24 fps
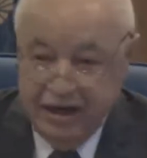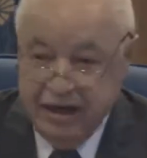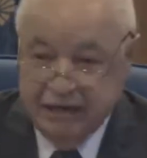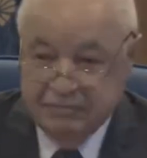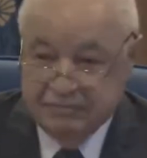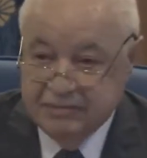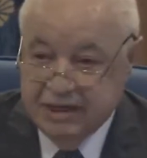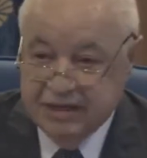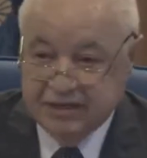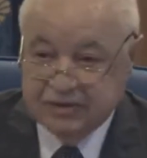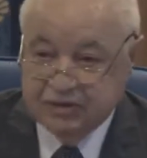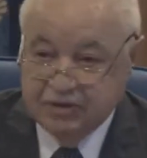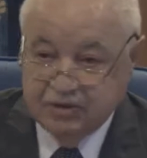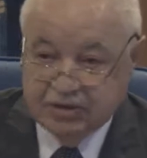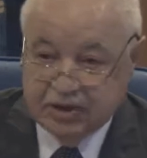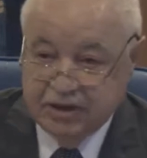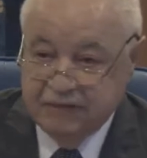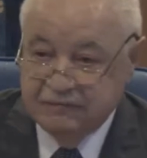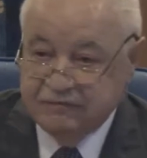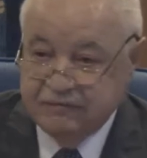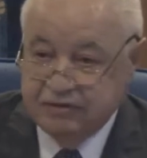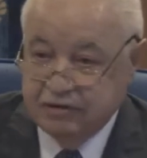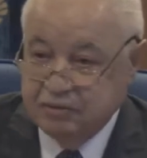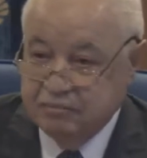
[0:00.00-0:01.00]
I'm not
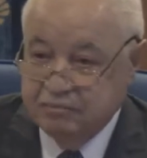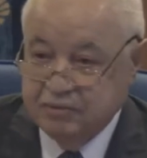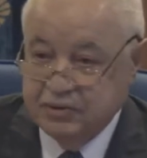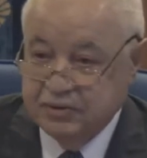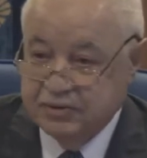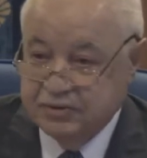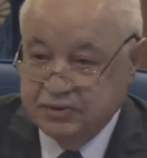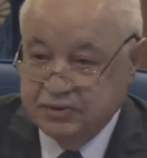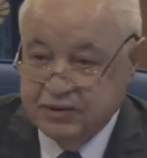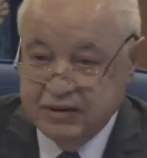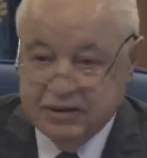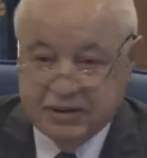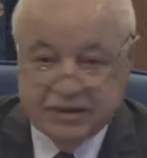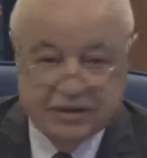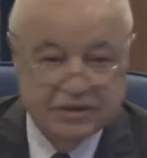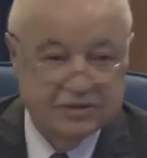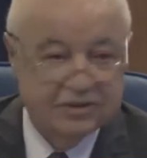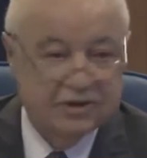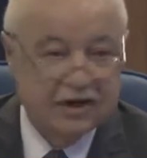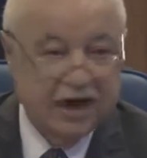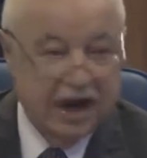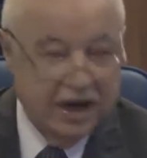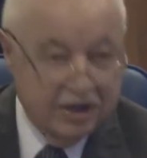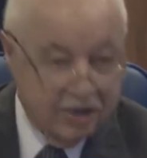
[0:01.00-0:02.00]
talking for a personal
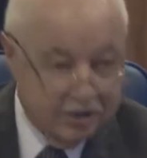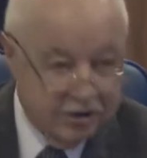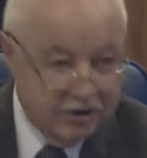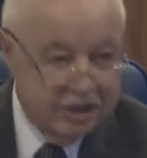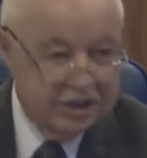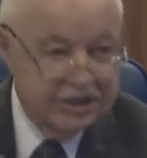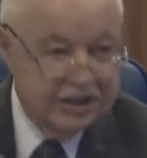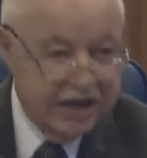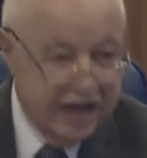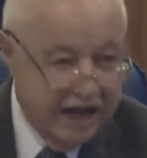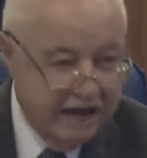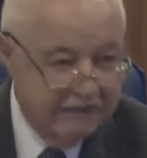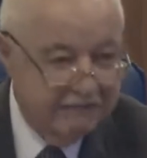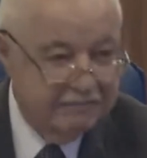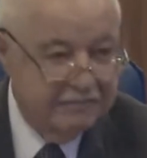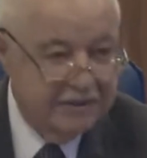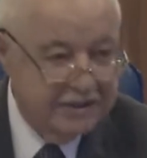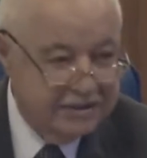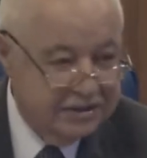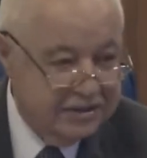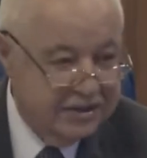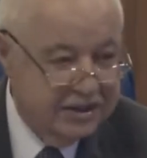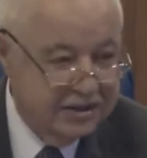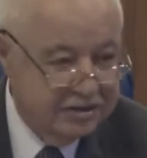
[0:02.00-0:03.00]
reason. I already have
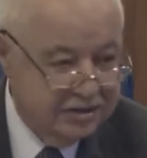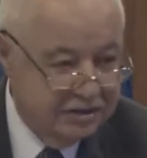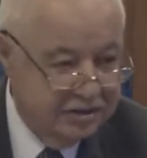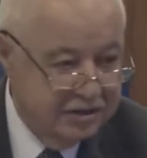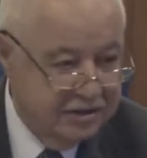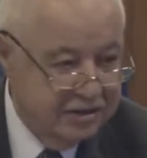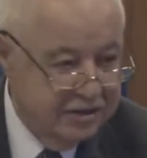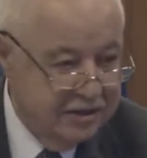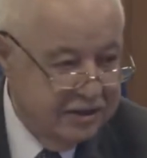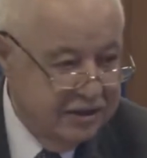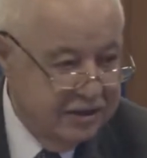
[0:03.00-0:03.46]
my station.